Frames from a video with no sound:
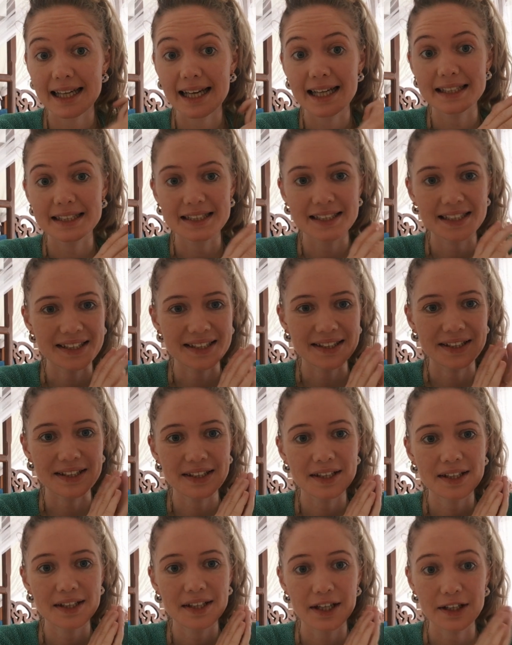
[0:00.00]

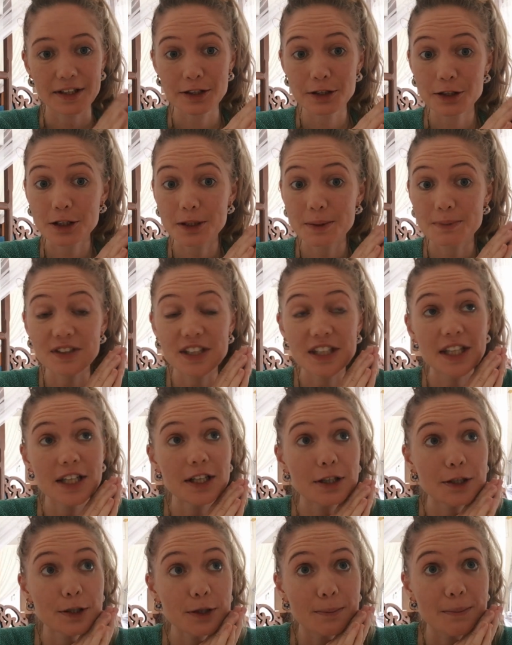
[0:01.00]
editing a YouTube
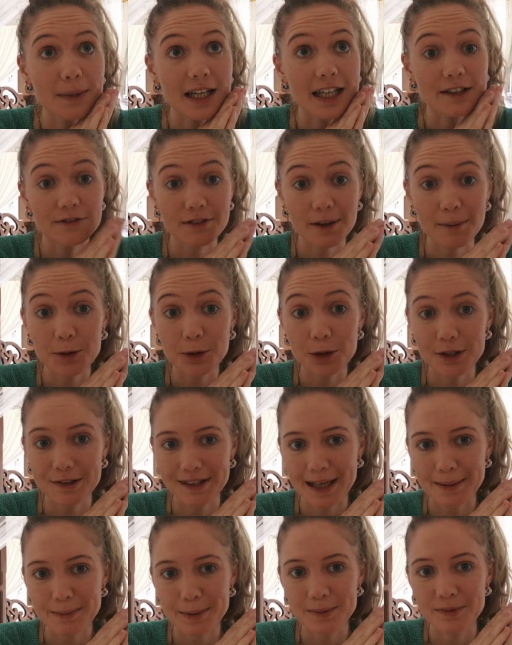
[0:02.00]
video, my February
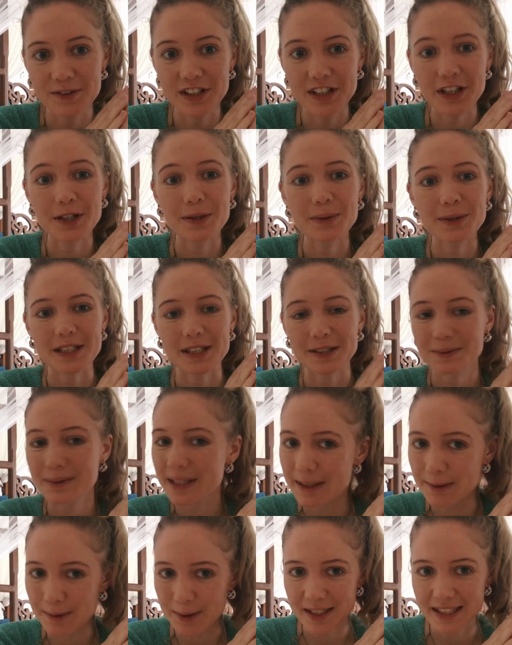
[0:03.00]
wrap-up video, which I
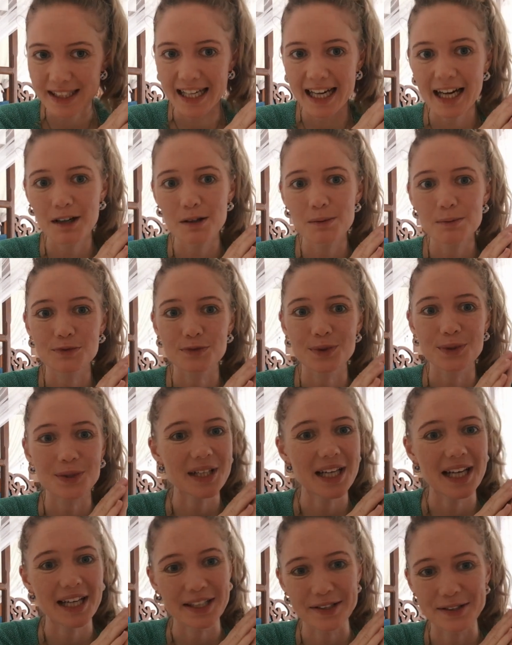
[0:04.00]
really want to get out before
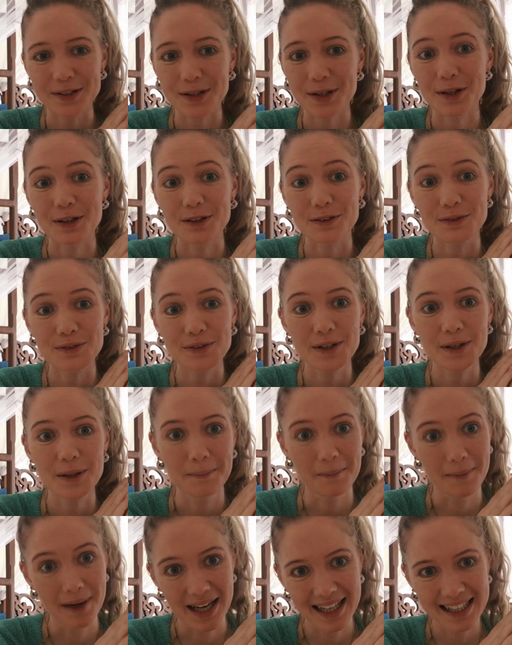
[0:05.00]
the end of
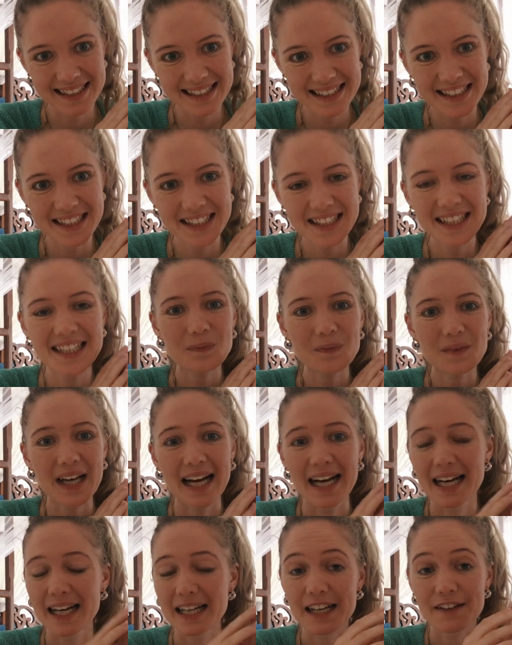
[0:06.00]
March.
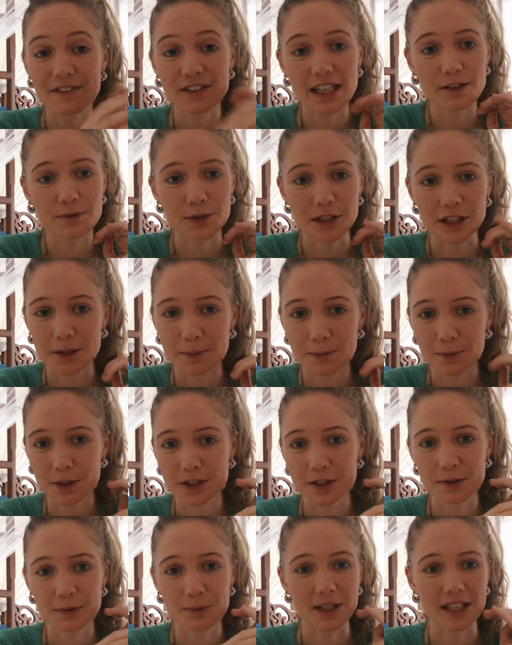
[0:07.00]
And I've kind of reached a
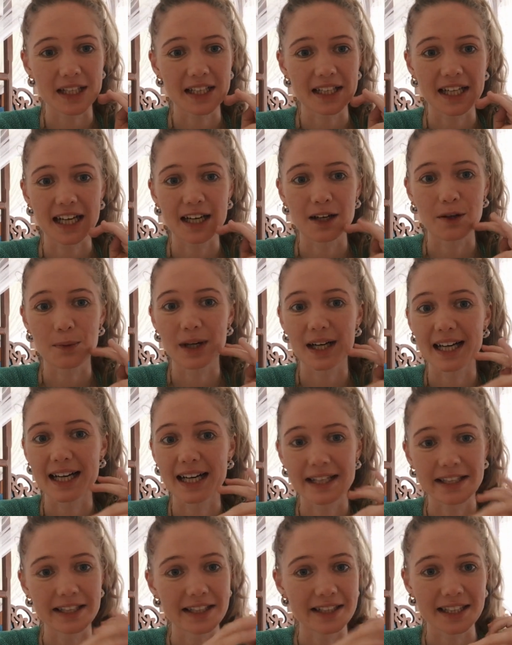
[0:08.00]
point with it now where
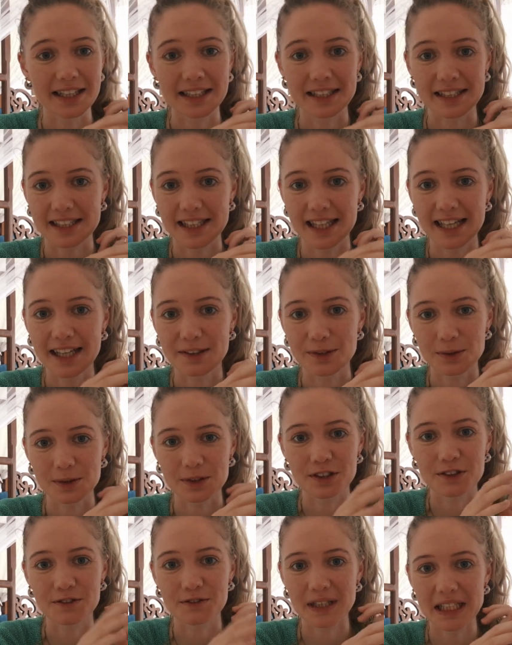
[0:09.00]
I need the internet in order
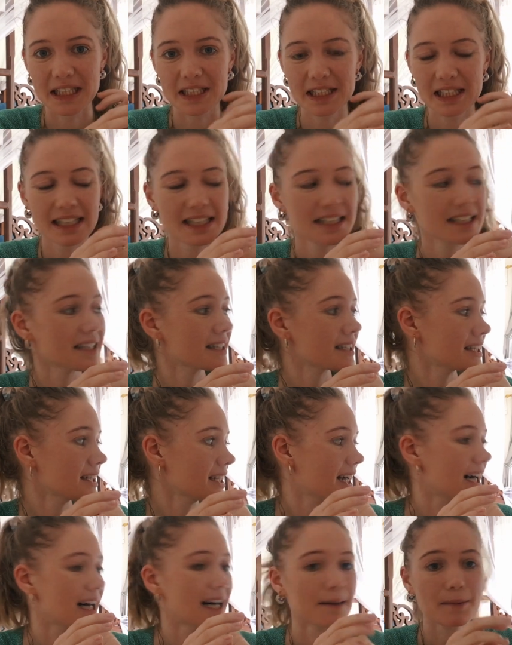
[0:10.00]
to finish it
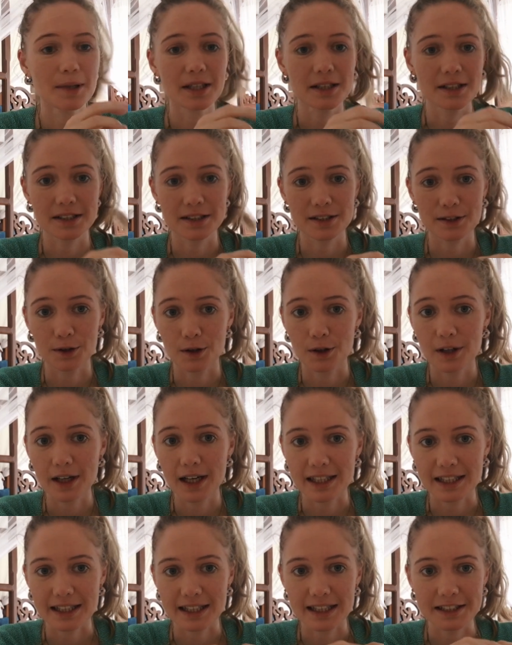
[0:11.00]
um, and there's not
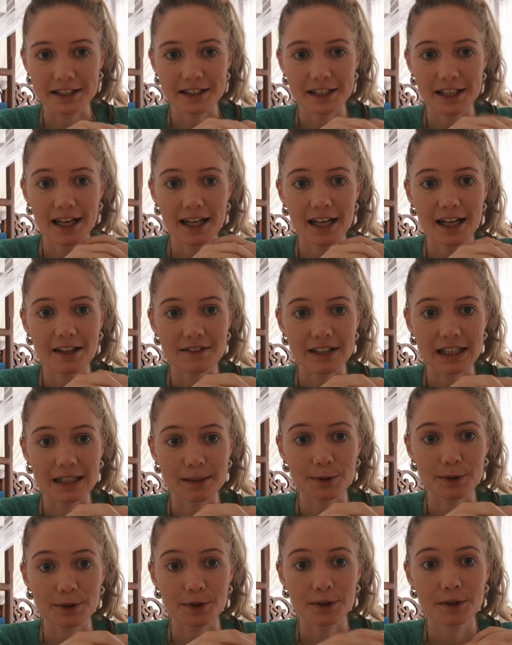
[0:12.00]
any internet
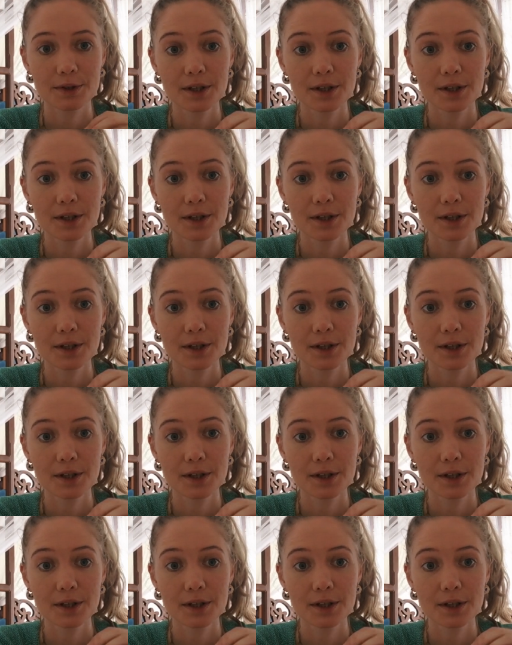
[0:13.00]
available